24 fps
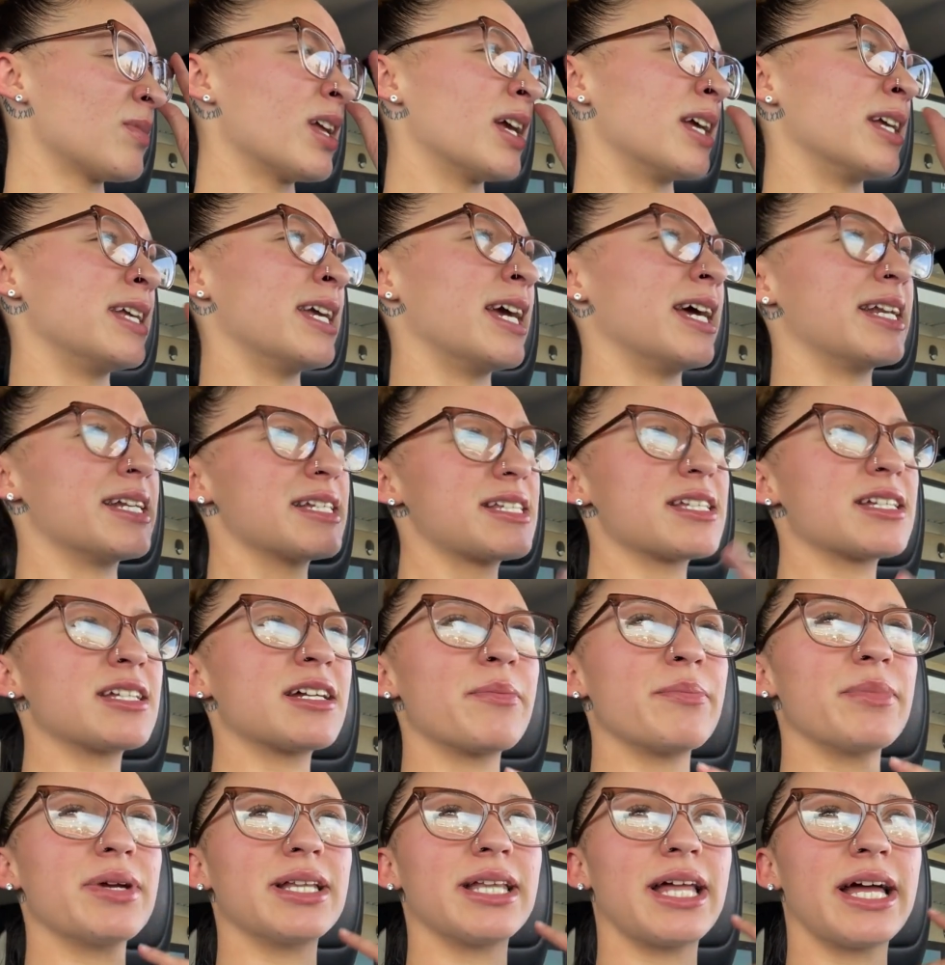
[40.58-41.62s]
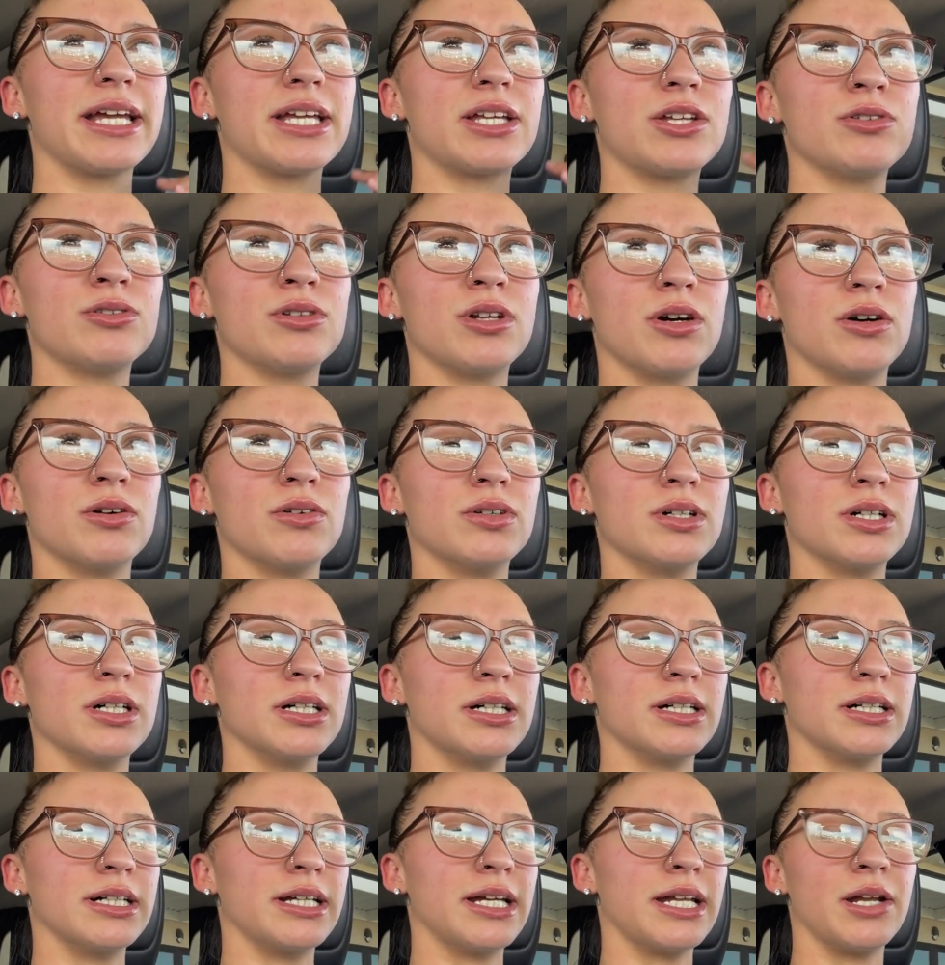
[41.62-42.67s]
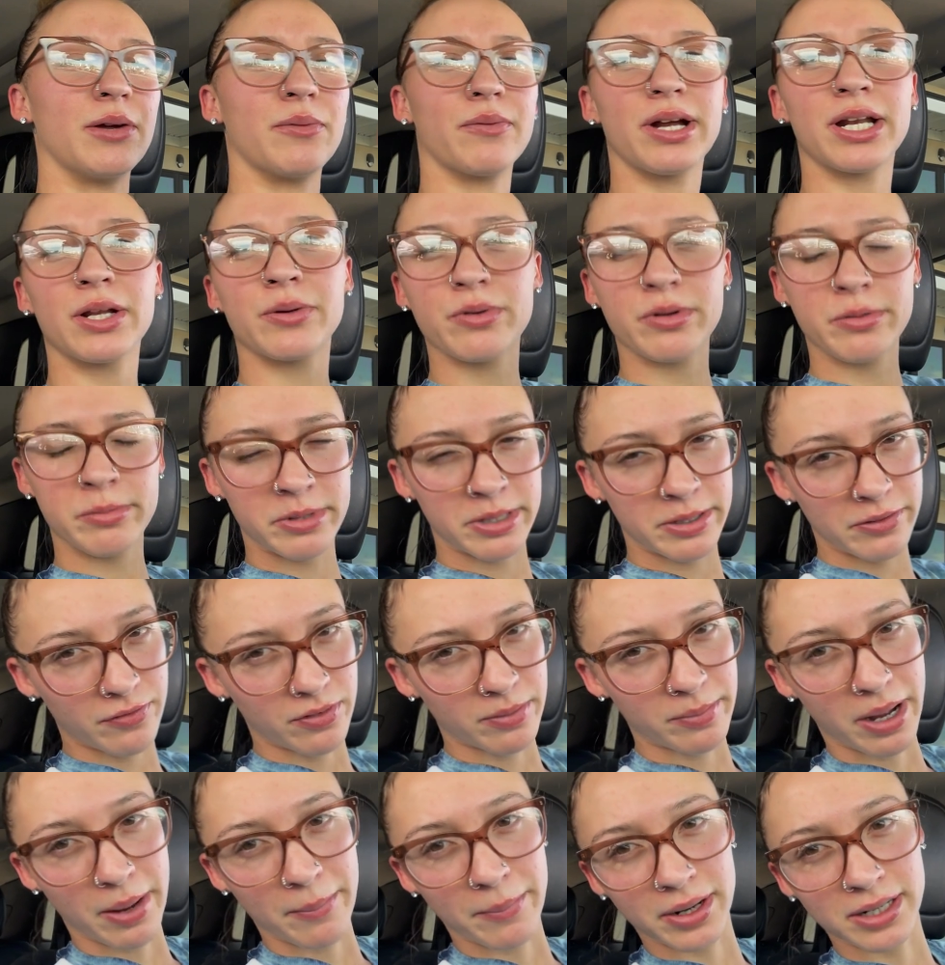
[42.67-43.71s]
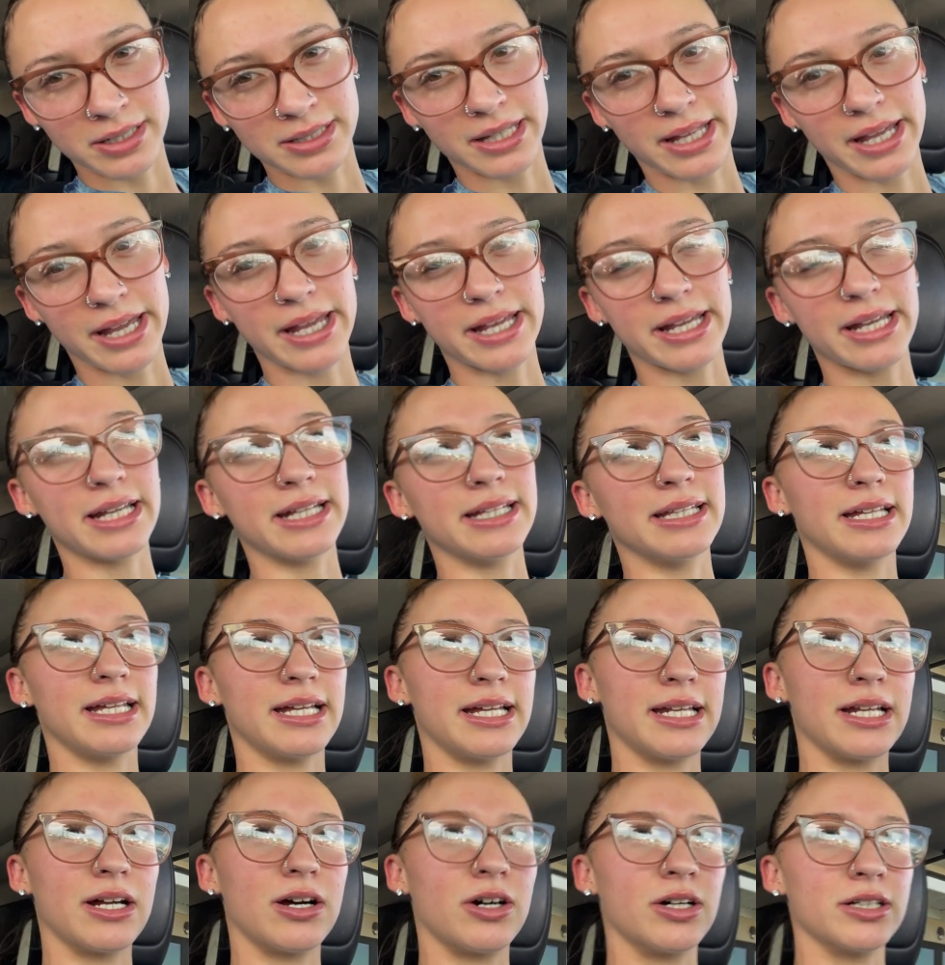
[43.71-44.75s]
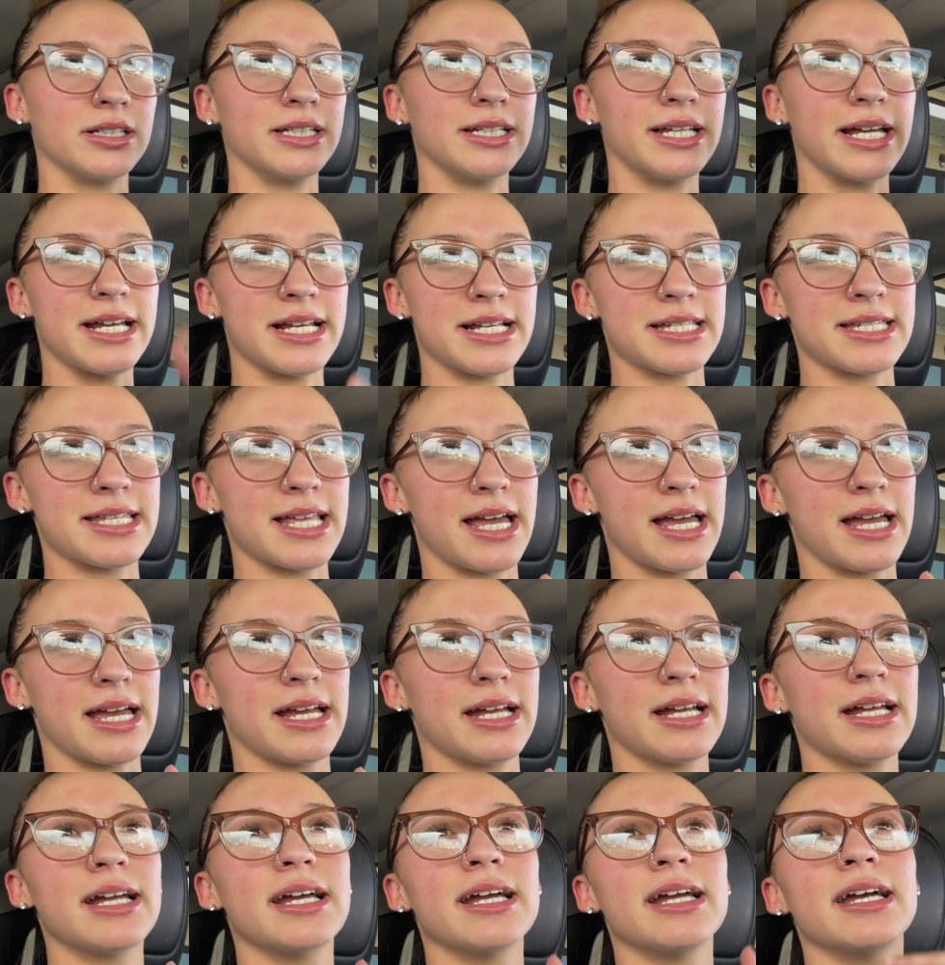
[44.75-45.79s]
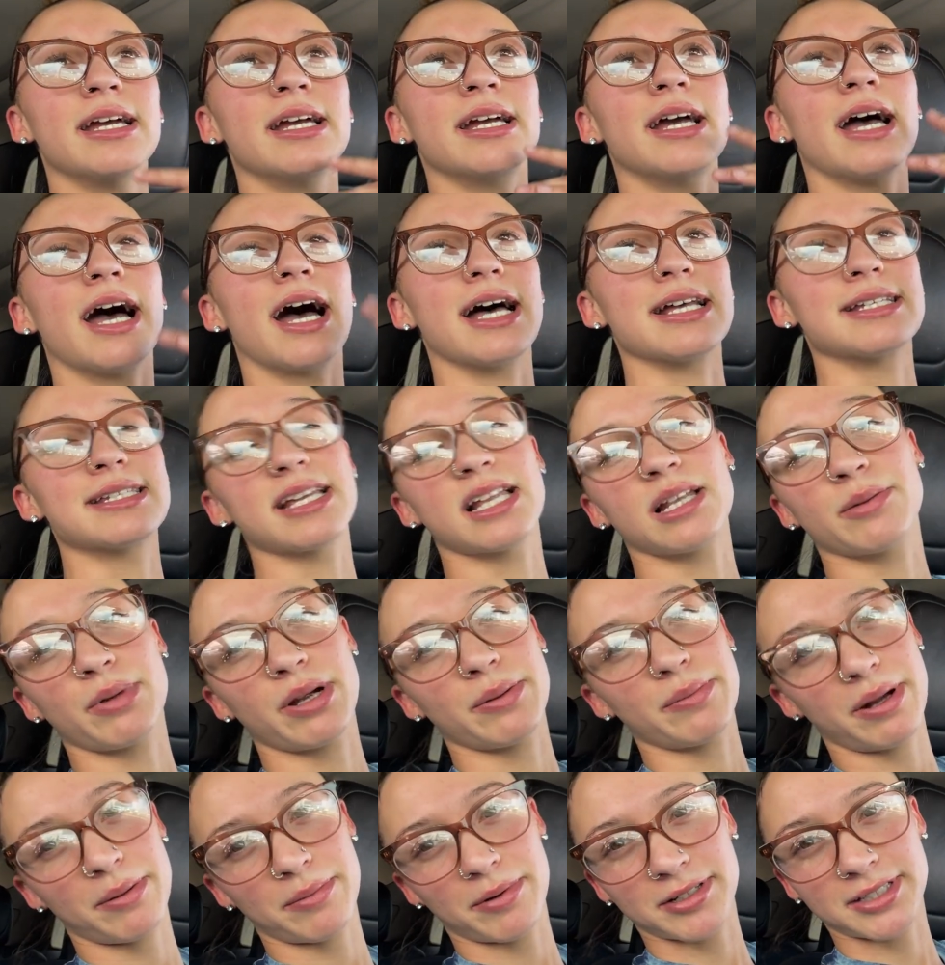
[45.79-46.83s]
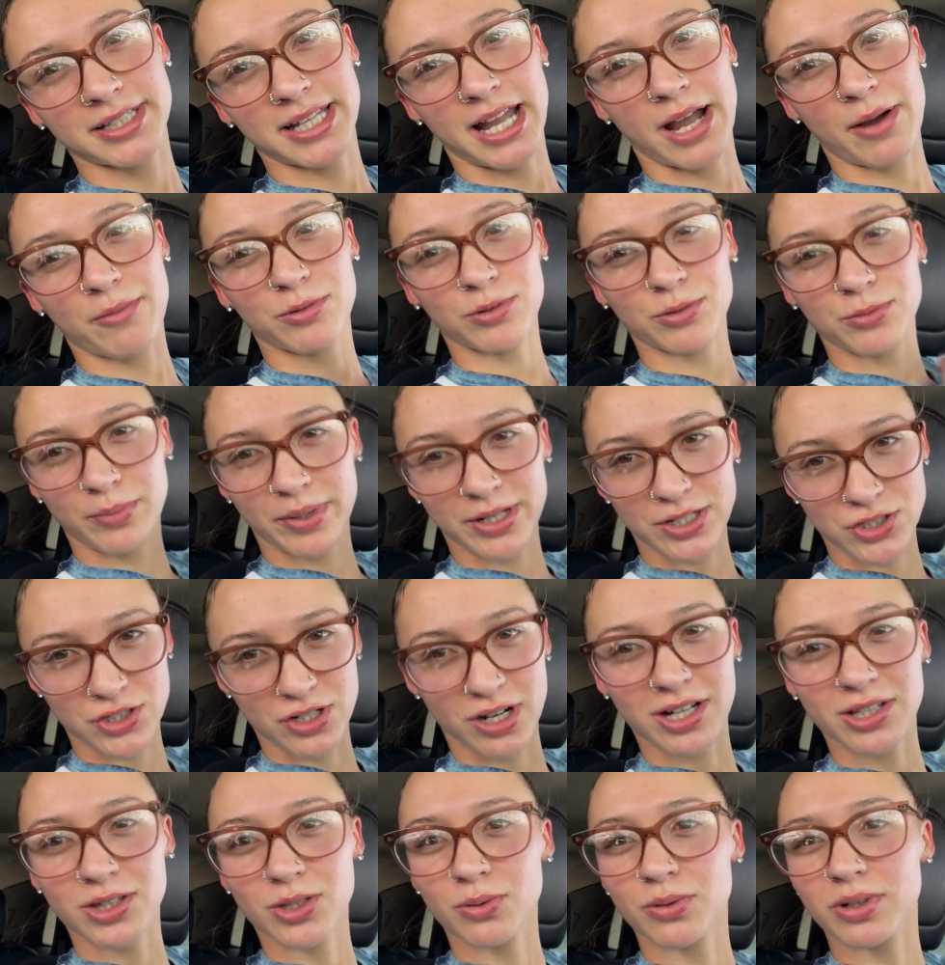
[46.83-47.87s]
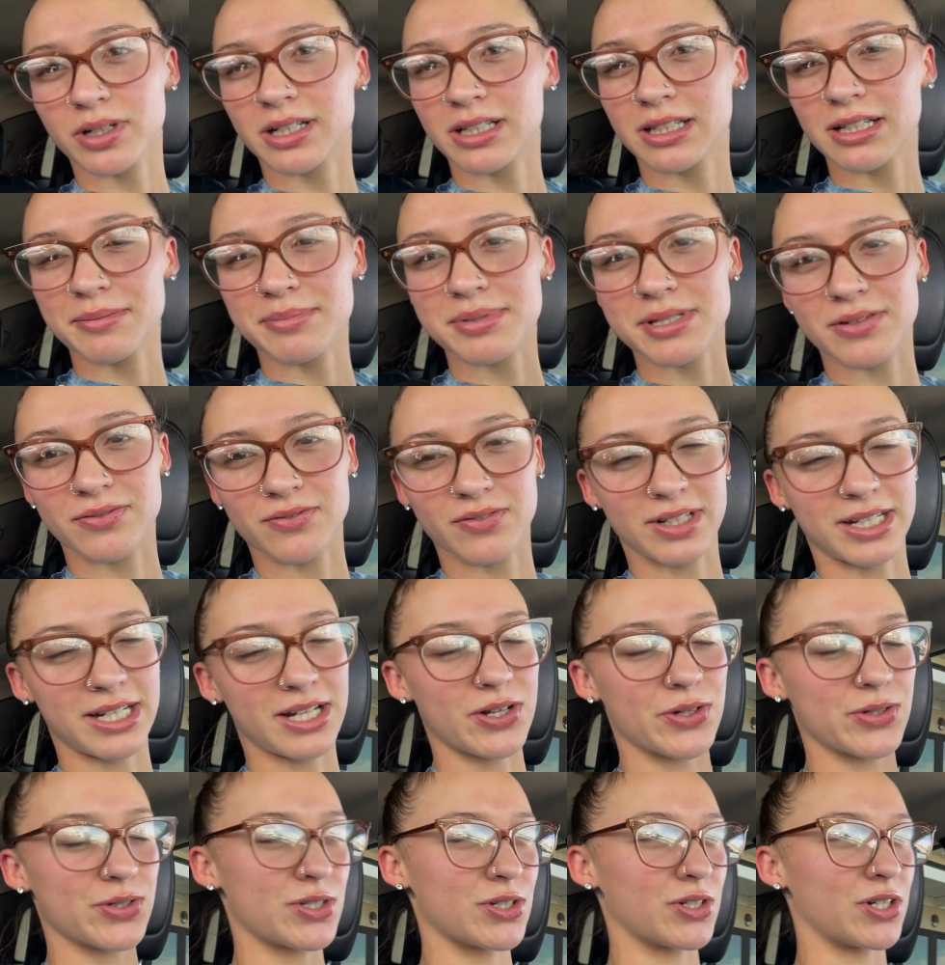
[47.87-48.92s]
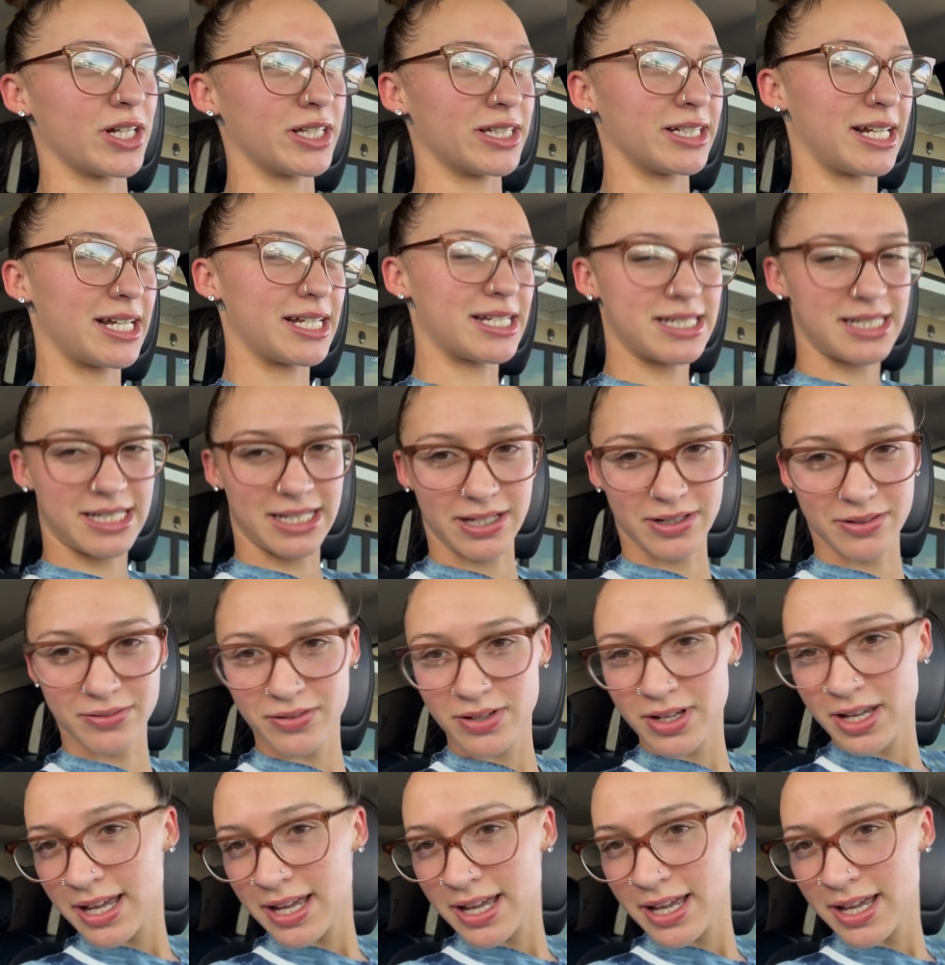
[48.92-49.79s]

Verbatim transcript: Yeah, this is gonna be like, you know, getting ready with me for my birthday, and then all the days that I celebrate my birthday, I will make sure I throw in clips and videos and all of that stuff.